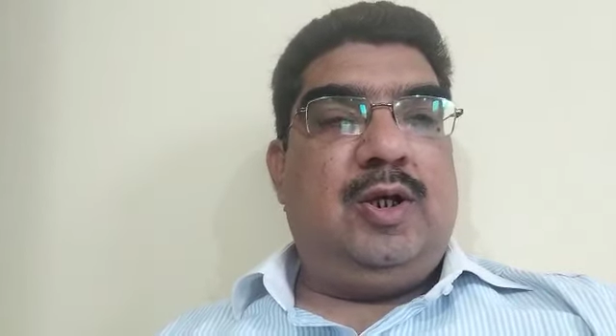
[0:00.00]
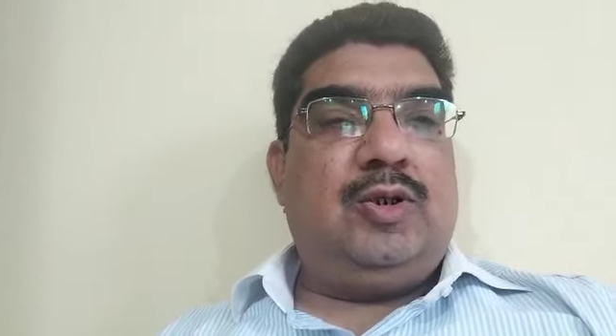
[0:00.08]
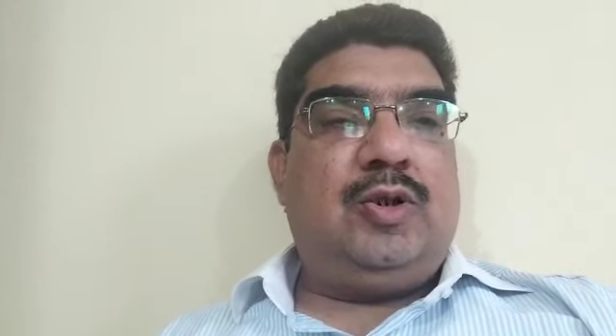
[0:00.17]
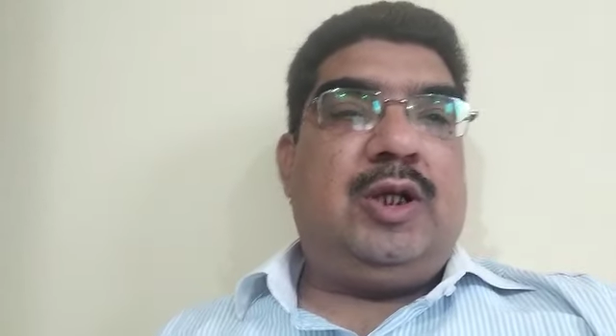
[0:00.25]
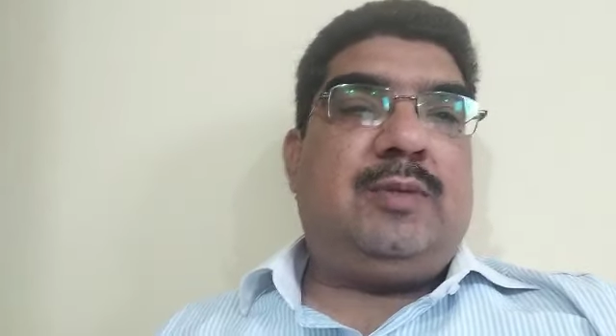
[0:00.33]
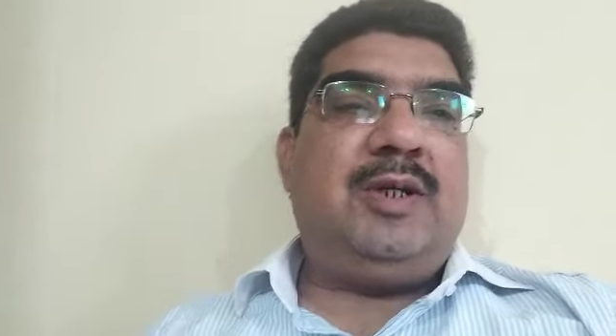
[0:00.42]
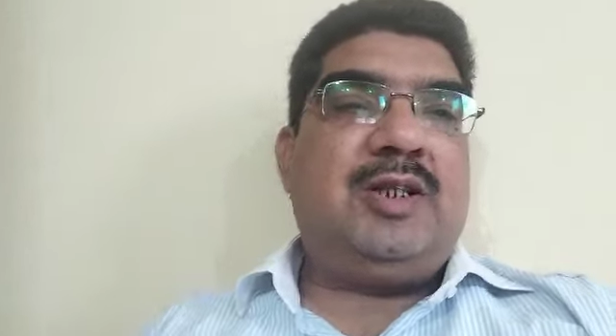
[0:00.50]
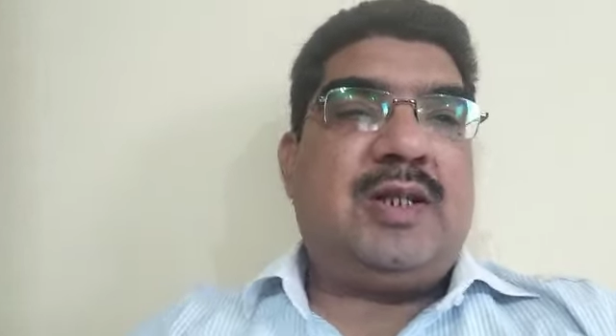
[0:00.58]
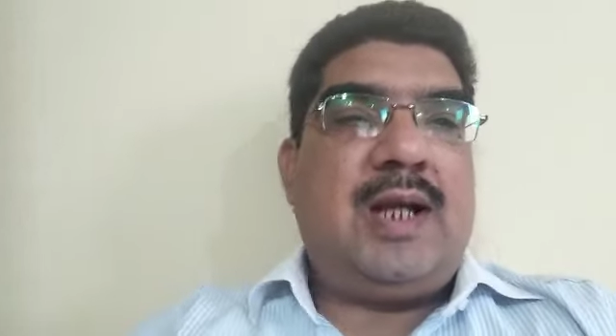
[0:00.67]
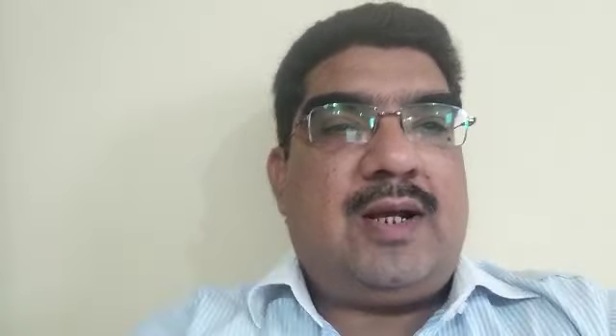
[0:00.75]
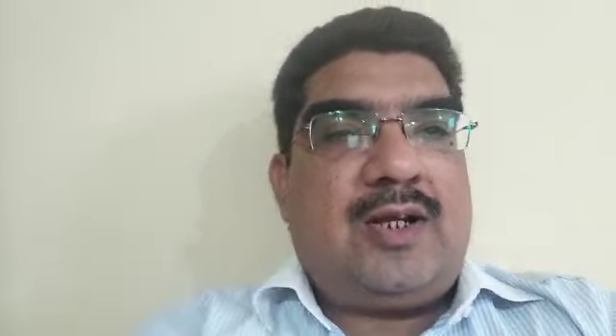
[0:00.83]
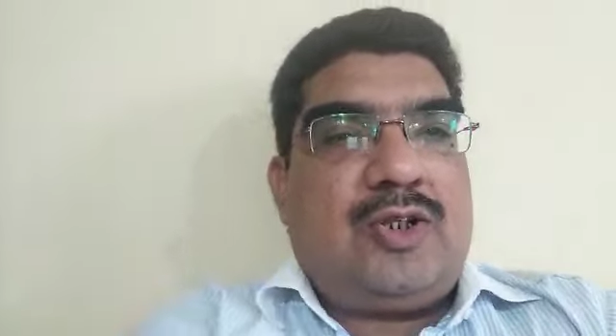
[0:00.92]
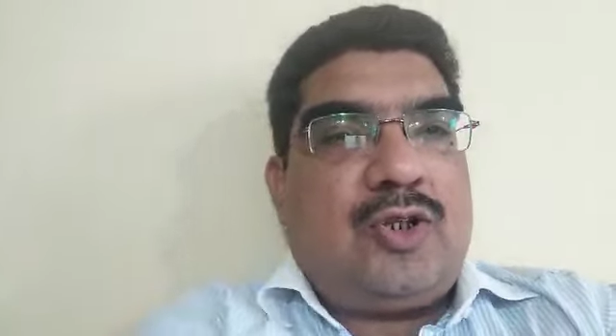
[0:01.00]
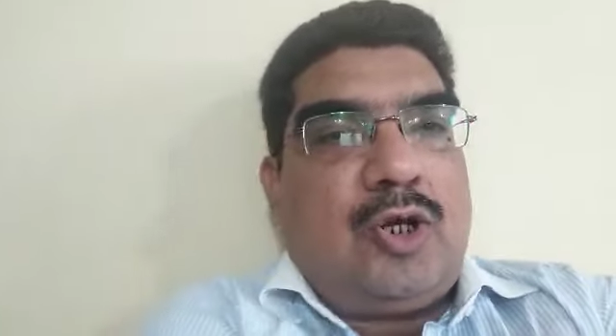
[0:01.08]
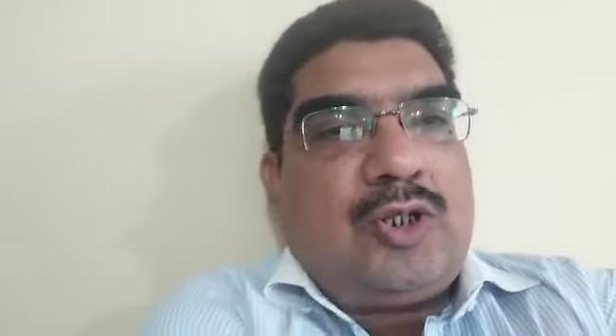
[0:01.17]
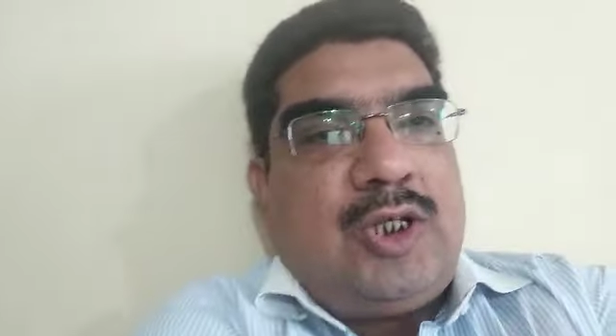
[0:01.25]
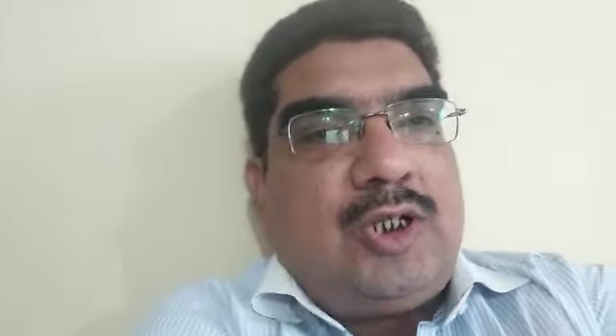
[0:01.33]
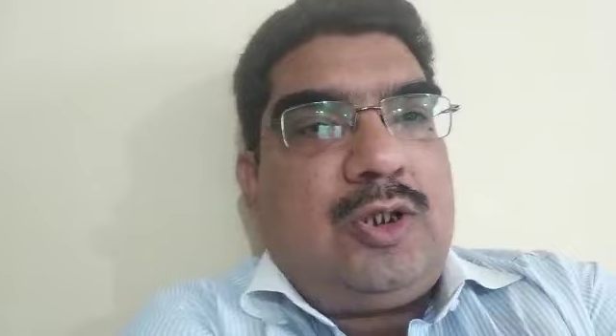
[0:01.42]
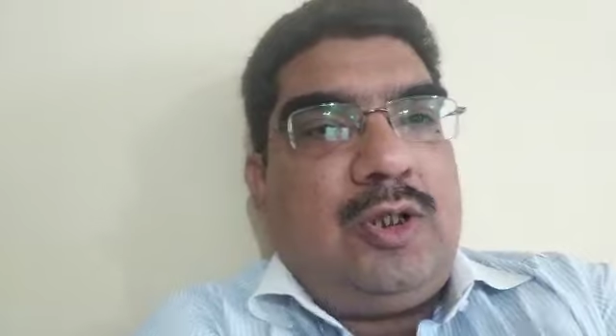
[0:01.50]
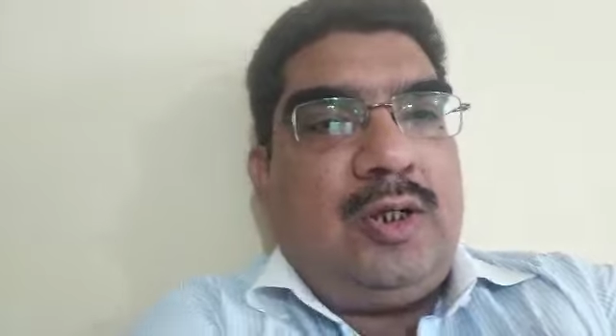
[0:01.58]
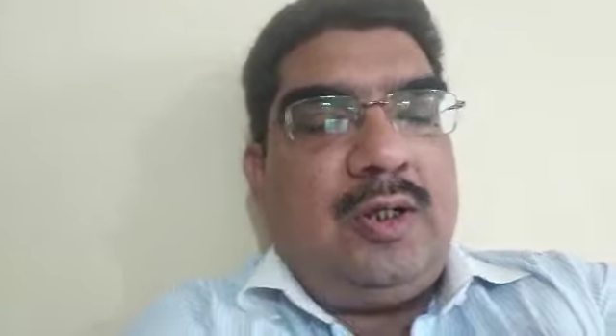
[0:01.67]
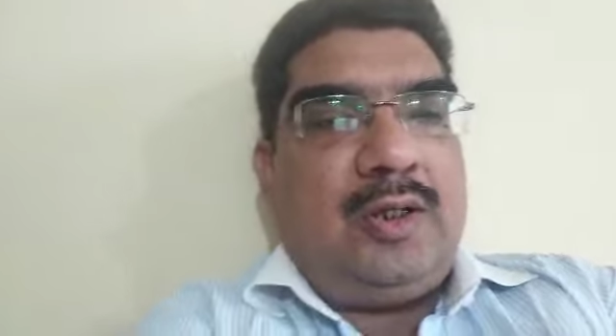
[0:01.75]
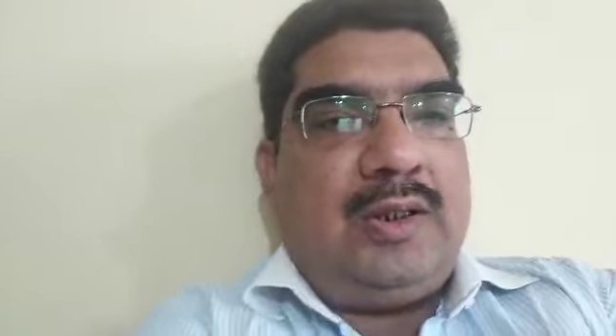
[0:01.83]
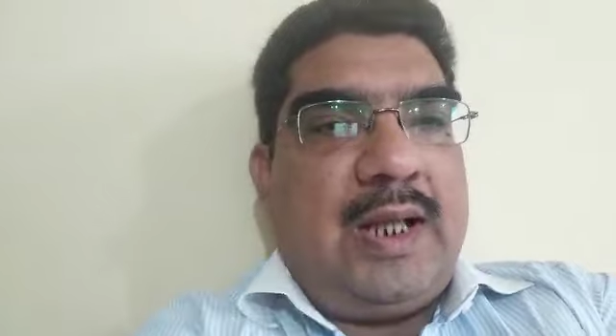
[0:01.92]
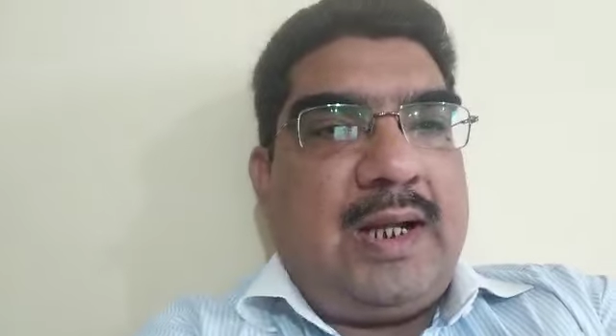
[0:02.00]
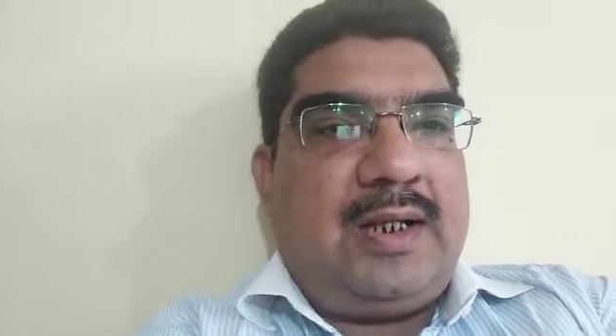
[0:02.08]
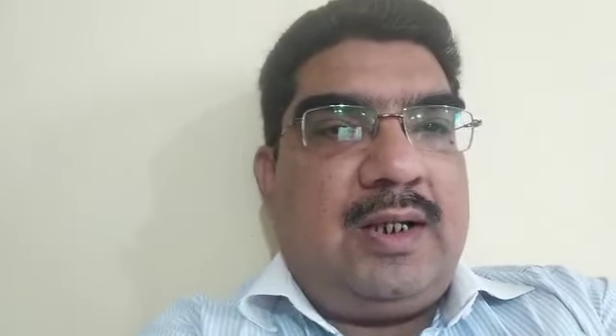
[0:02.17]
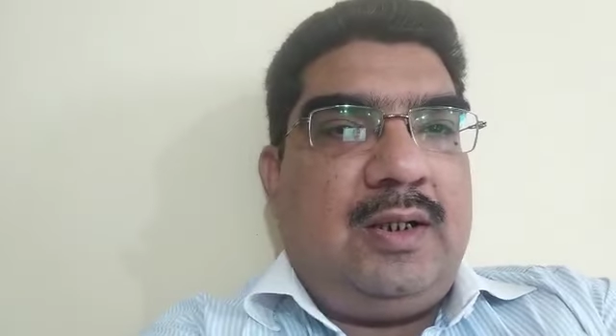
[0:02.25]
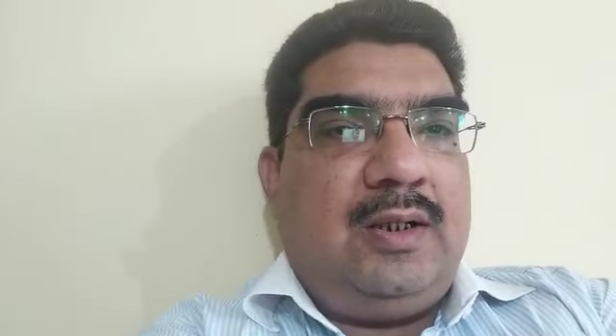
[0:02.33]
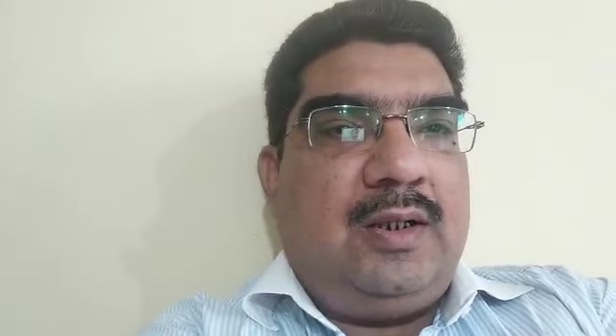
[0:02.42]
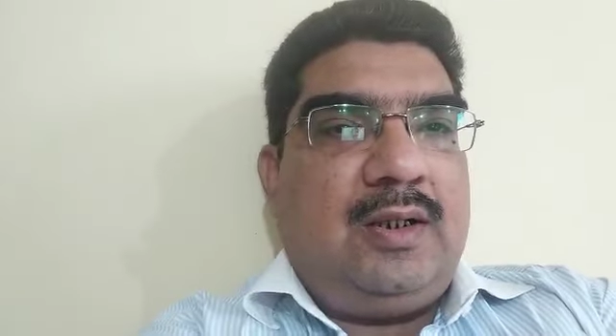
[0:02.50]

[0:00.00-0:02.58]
So it means that resources, that